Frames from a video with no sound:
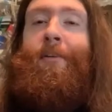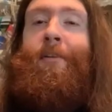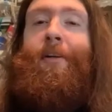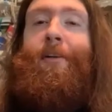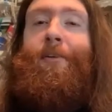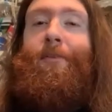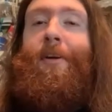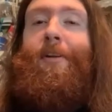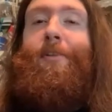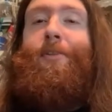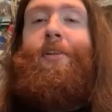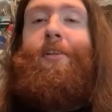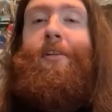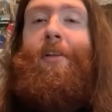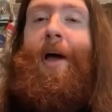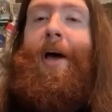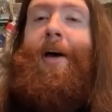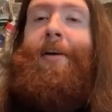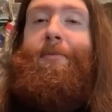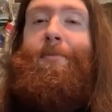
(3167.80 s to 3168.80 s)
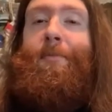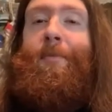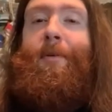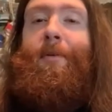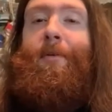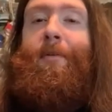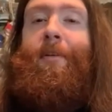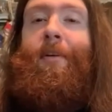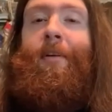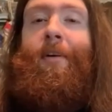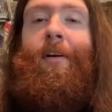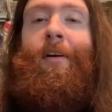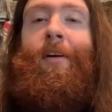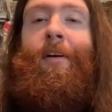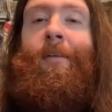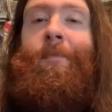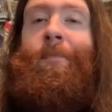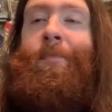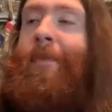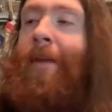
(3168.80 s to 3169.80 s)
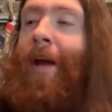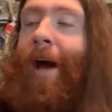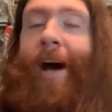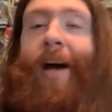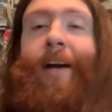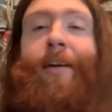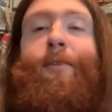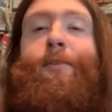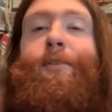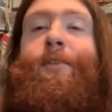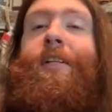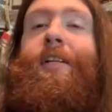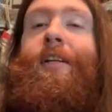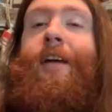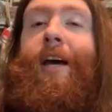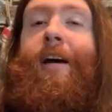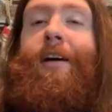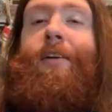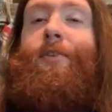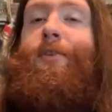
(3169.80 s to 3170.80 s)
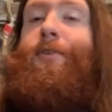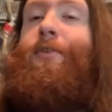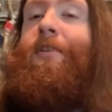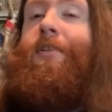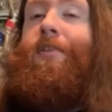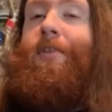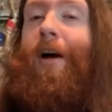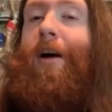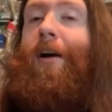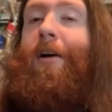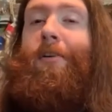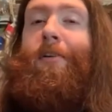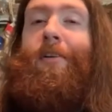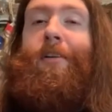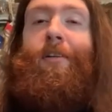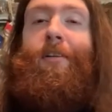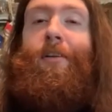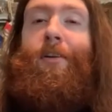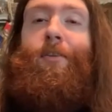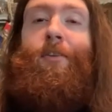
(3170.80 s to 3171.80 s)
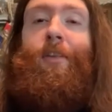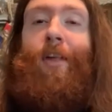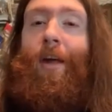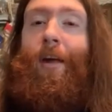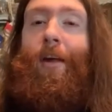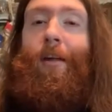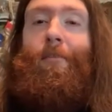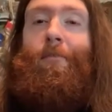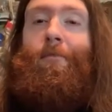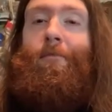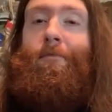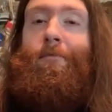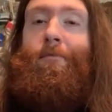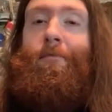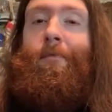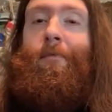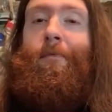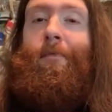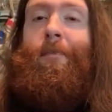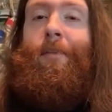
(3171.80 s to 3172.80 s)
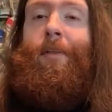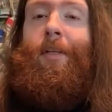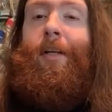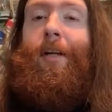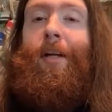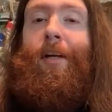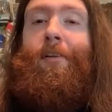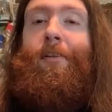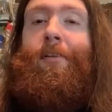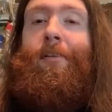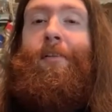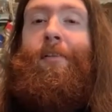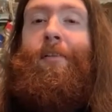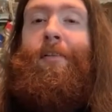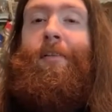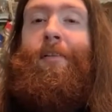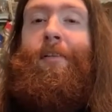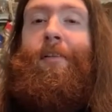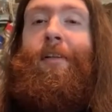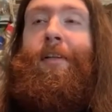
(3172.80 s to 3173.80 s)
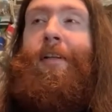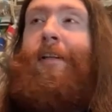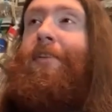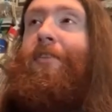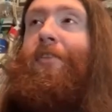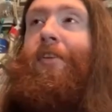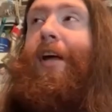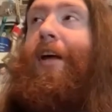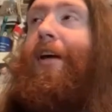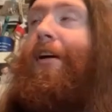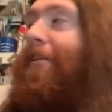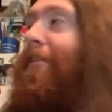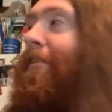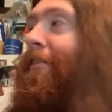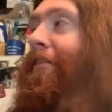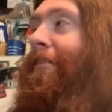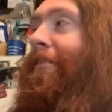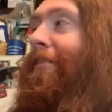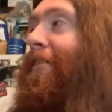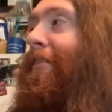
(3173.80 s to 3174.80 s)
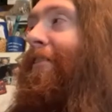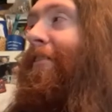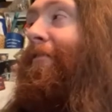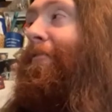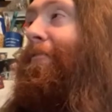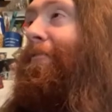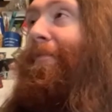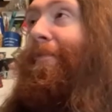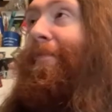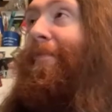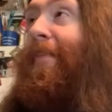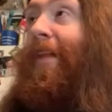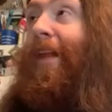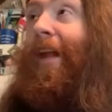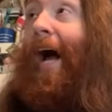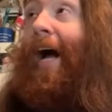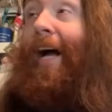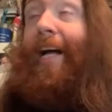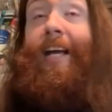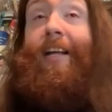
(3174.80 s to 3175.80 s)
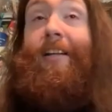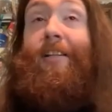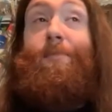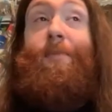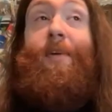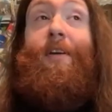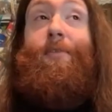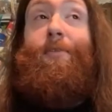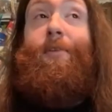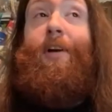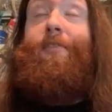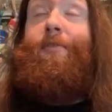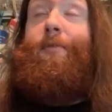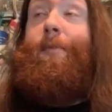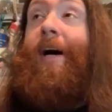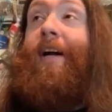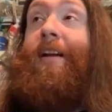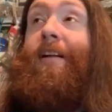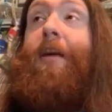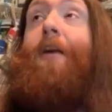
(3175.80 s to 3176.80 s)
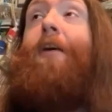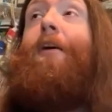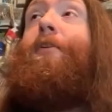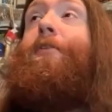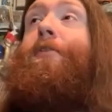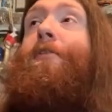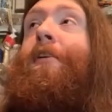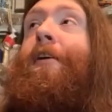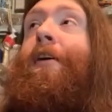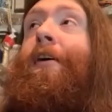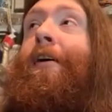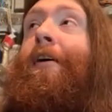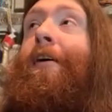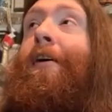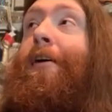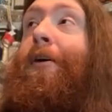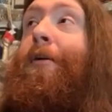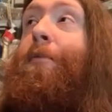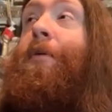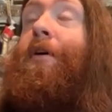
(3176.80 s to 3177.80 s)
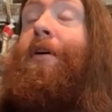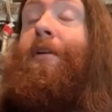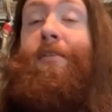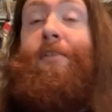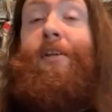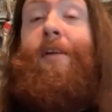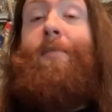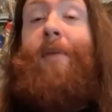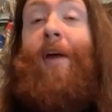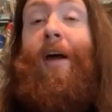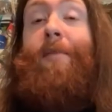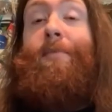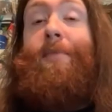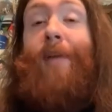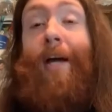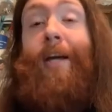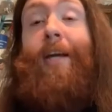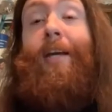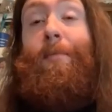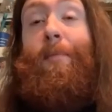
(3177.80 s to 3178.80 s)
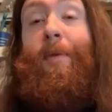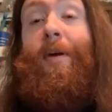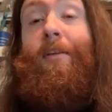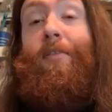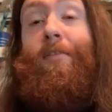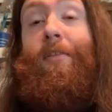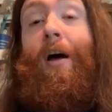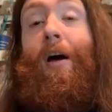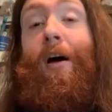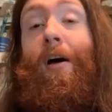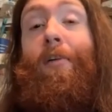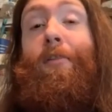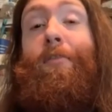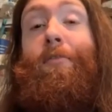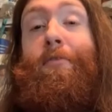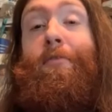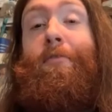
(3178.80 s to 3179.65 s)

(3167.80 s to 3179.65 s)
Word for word: and reach enlightenment, I don't see how you can talk and do that. Yeah. You know, it's like, I can't speak for everybody else, but sometimes I get pissed off.